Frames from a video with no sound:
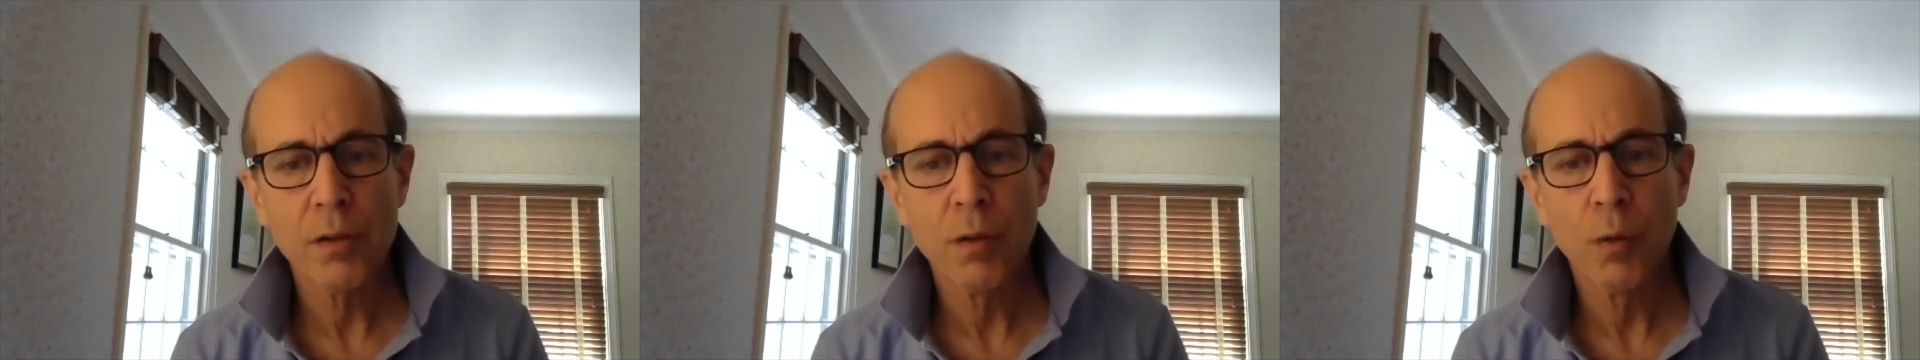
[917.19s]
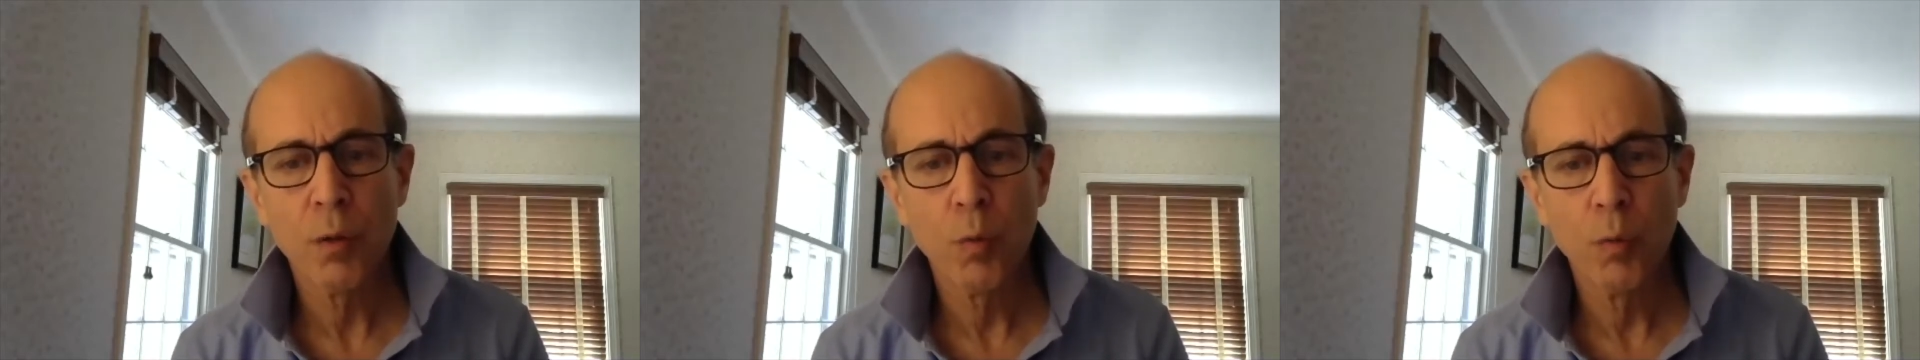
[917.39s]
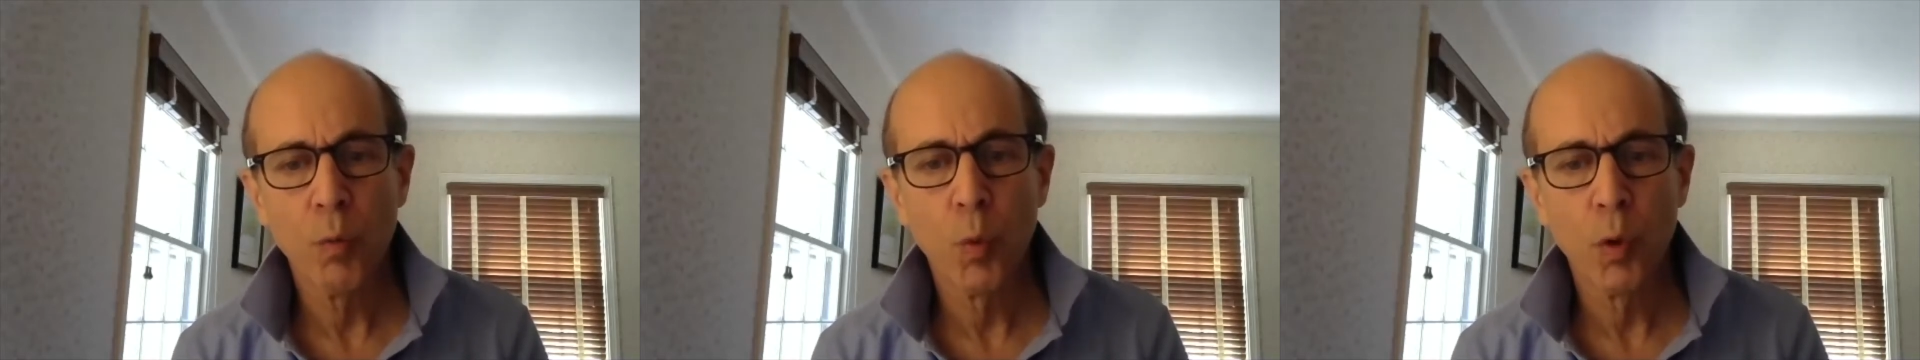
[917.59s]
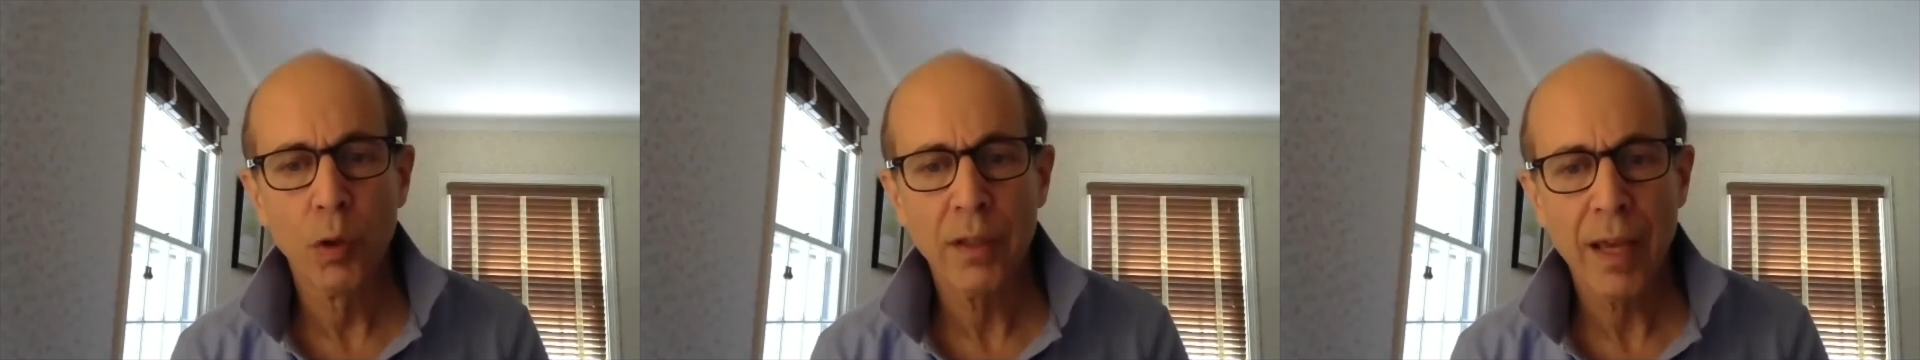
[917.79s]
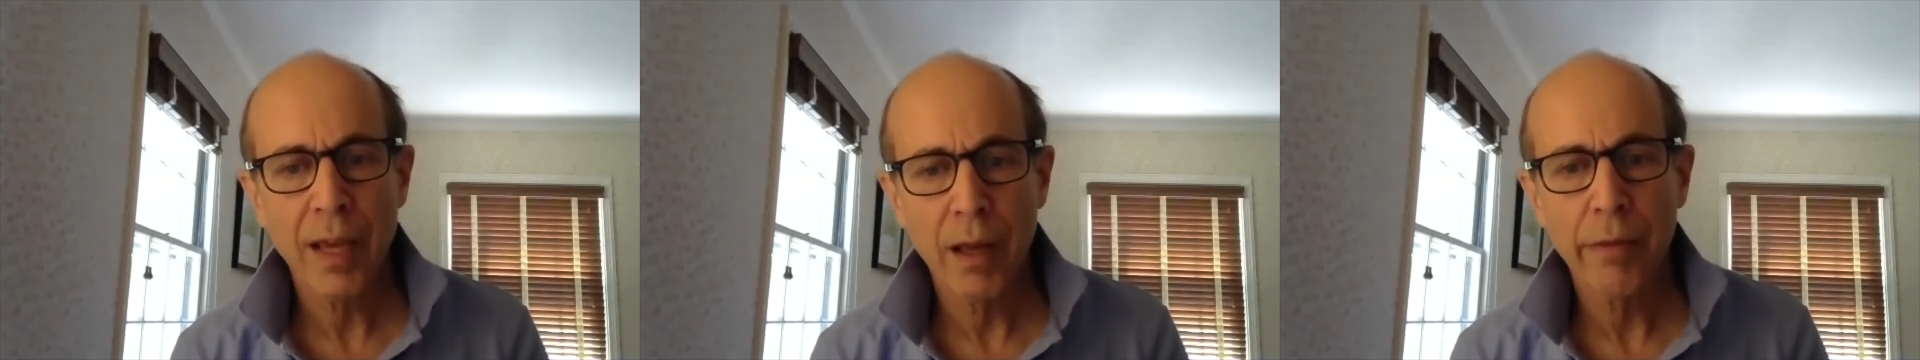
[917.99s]
the World
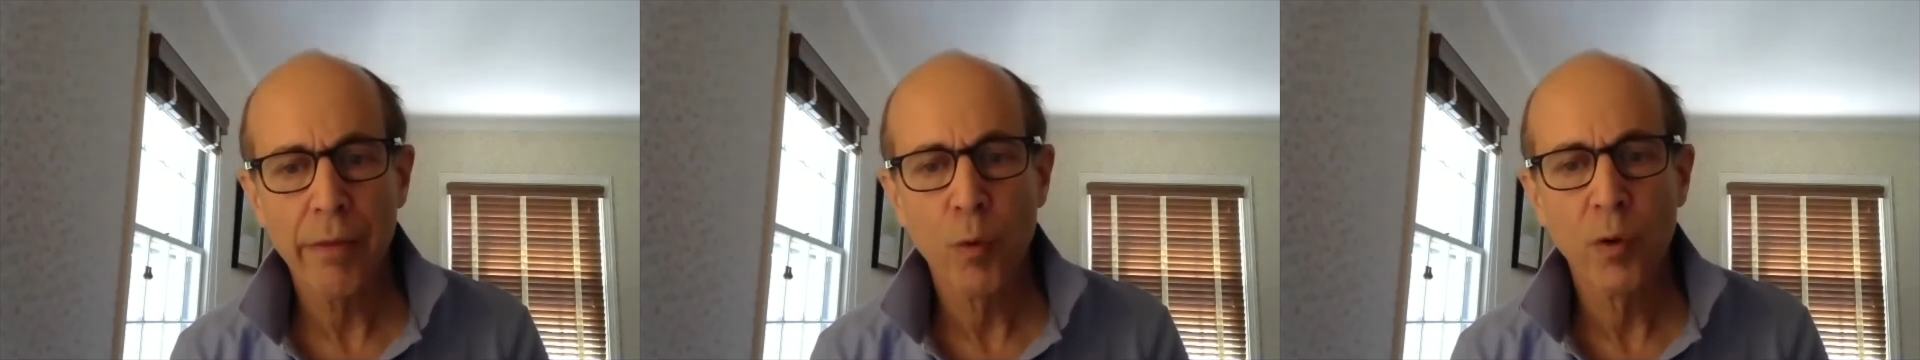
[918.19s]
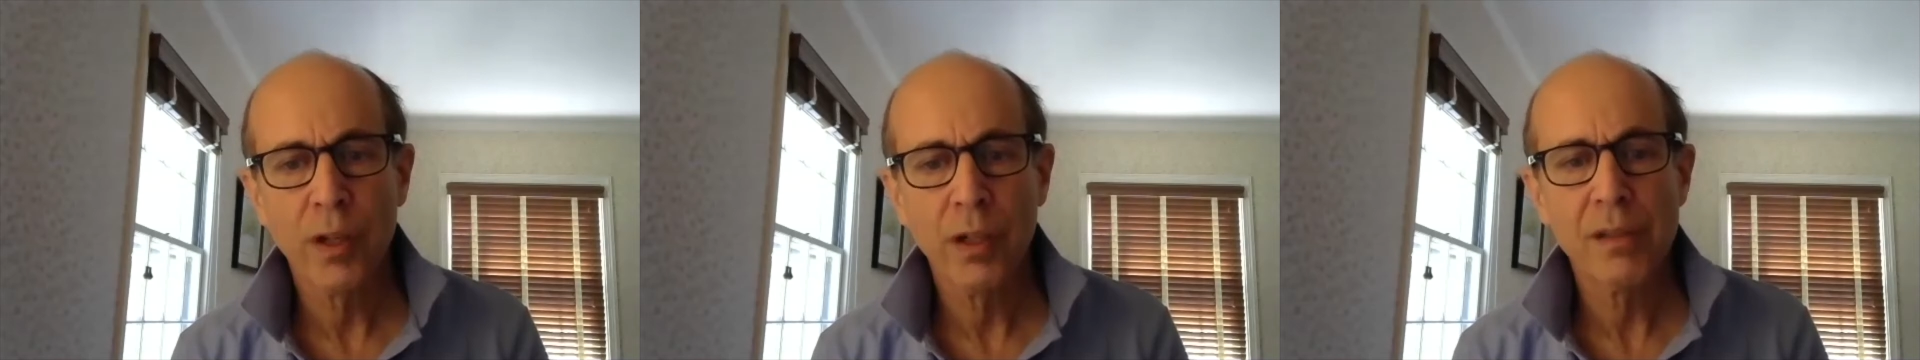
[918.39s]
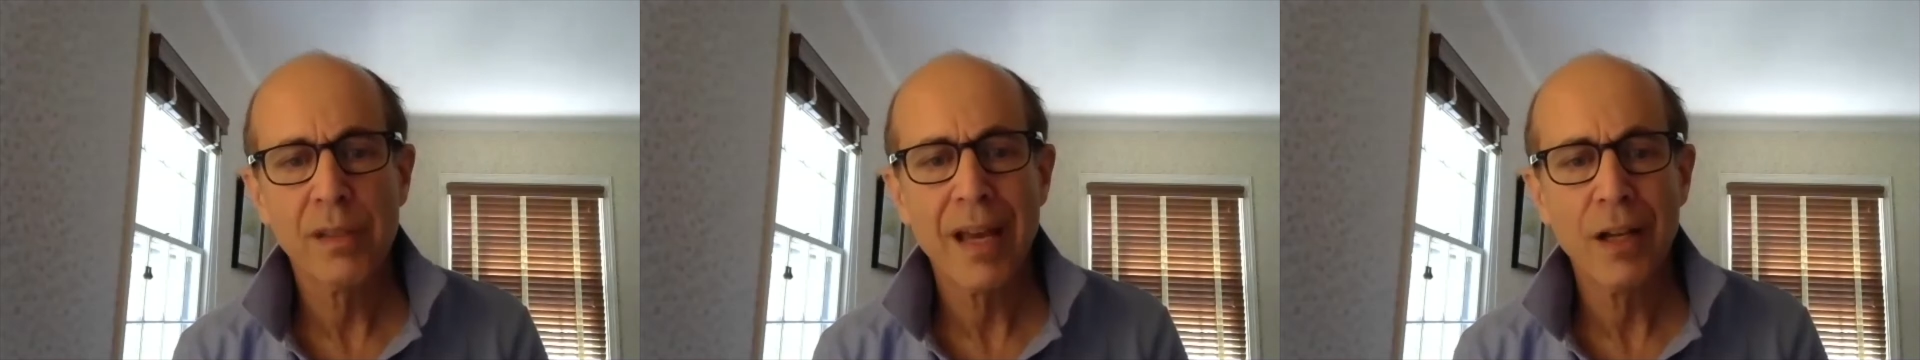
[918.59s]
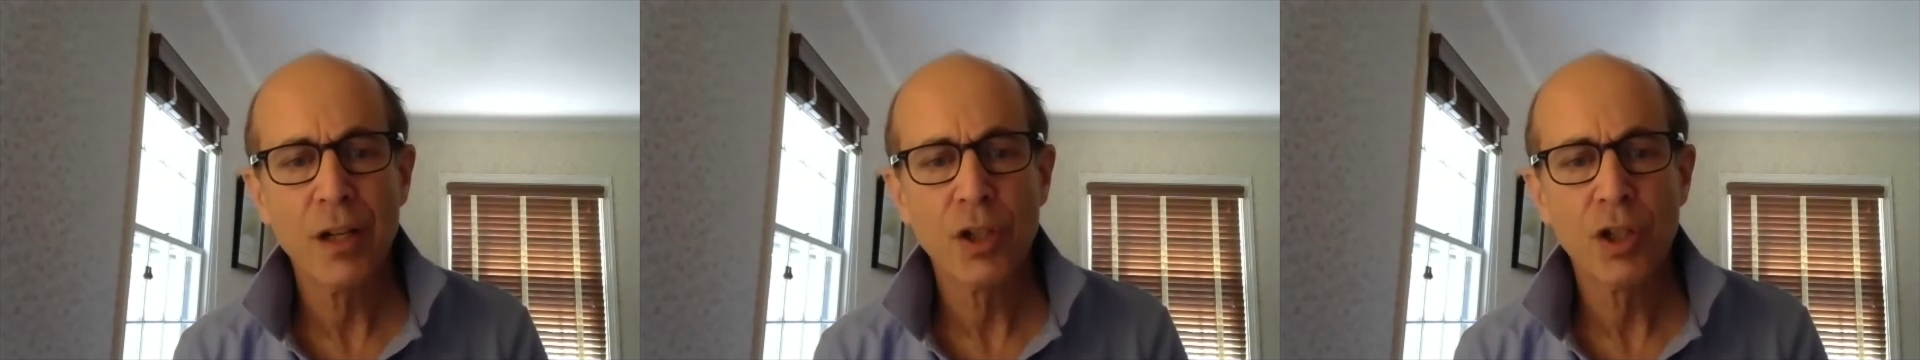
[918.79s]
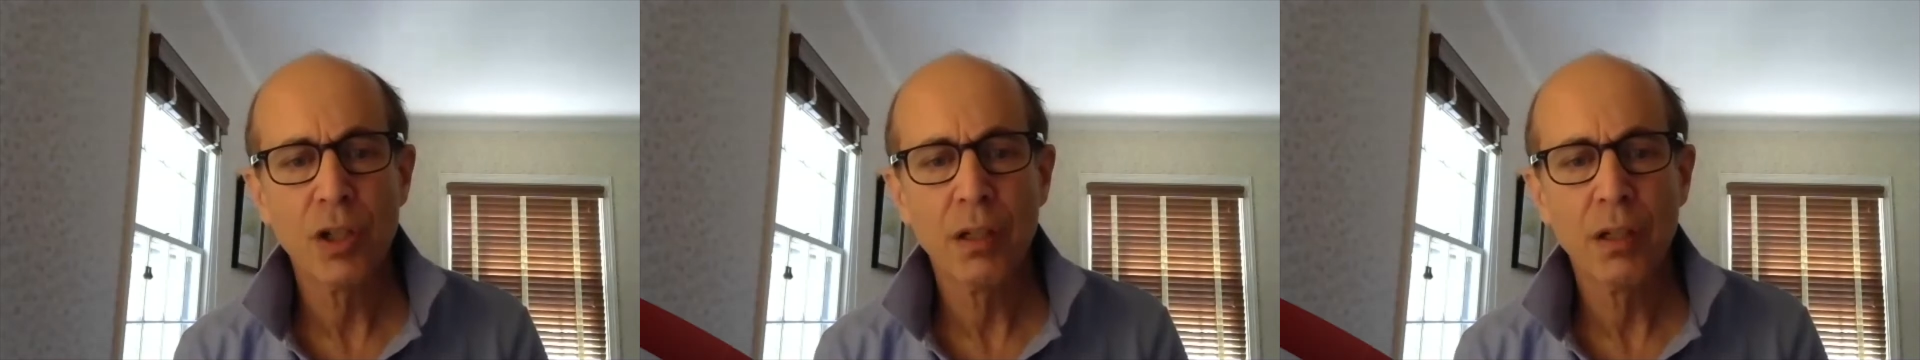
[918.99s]
Health Organization,